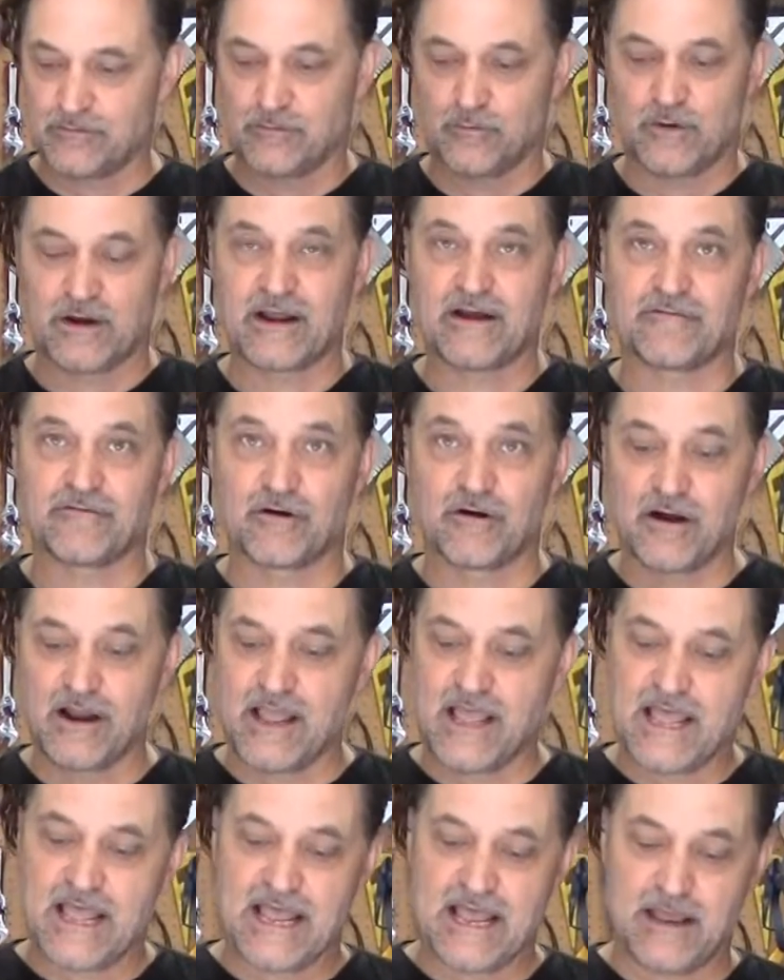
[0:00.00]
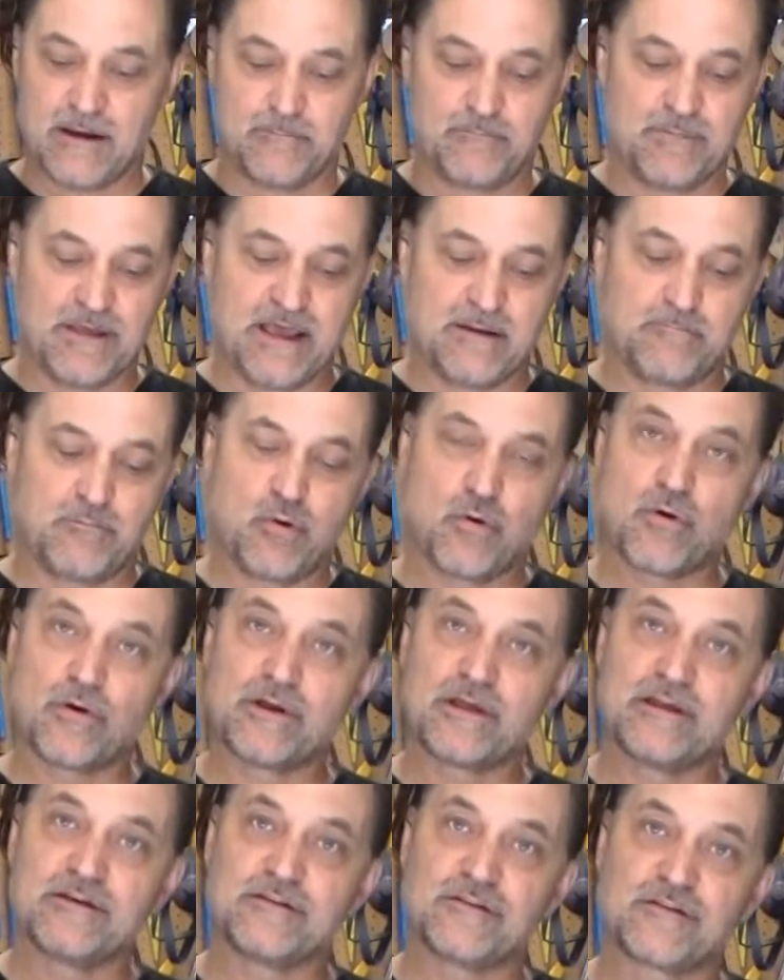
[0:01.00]
whatever, and pour
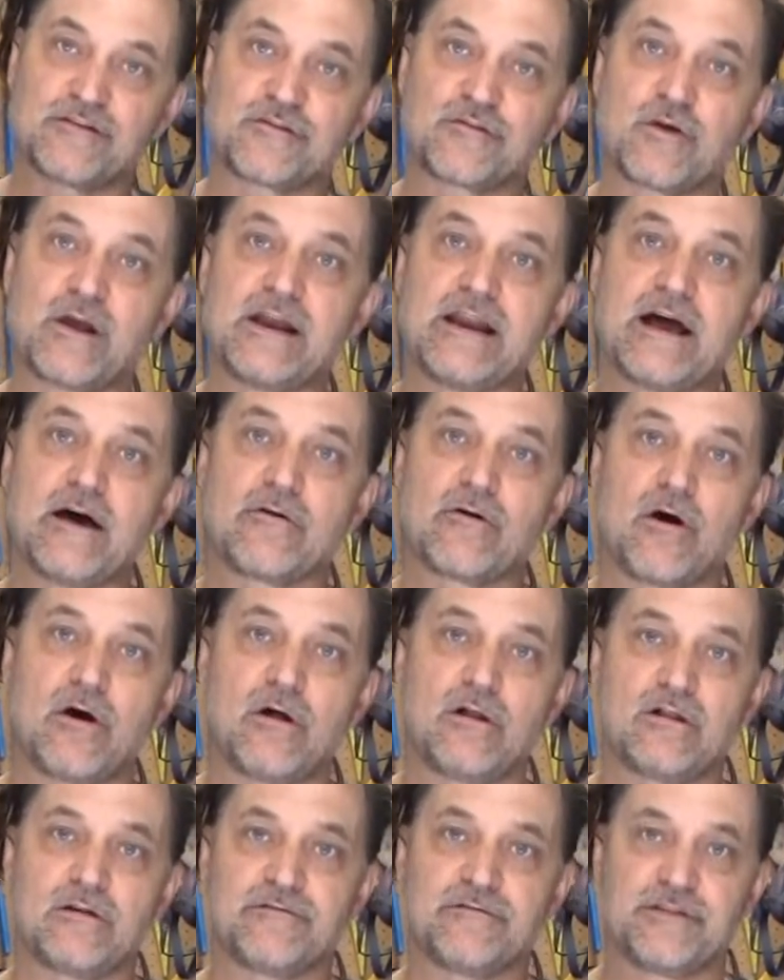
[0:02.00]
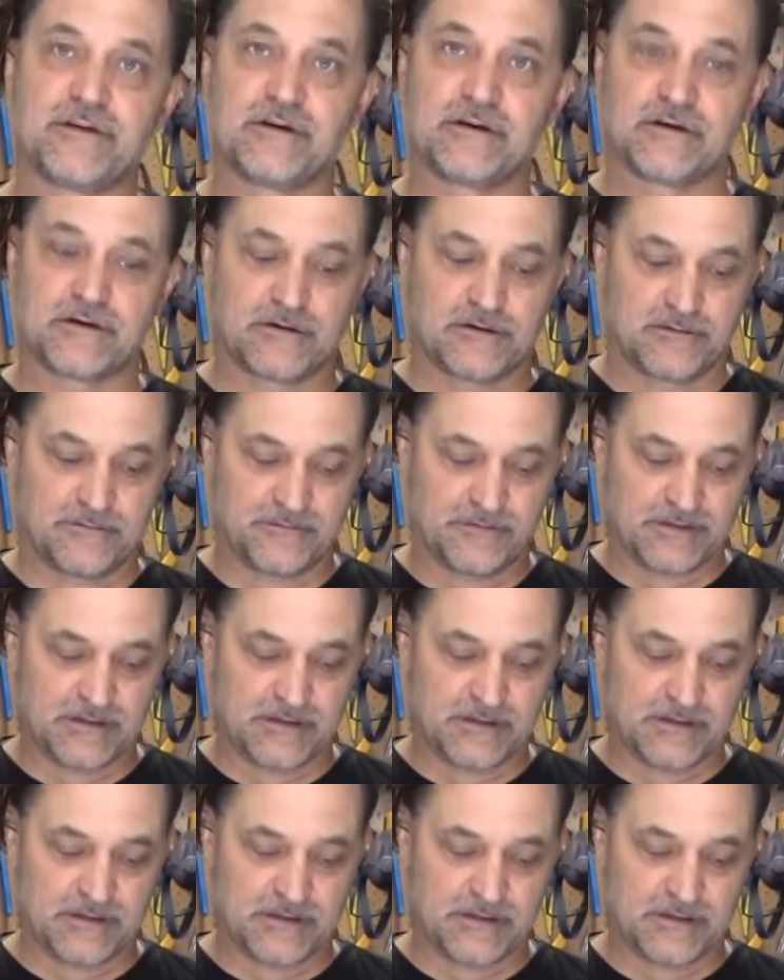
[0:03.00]
it in to strain out all of the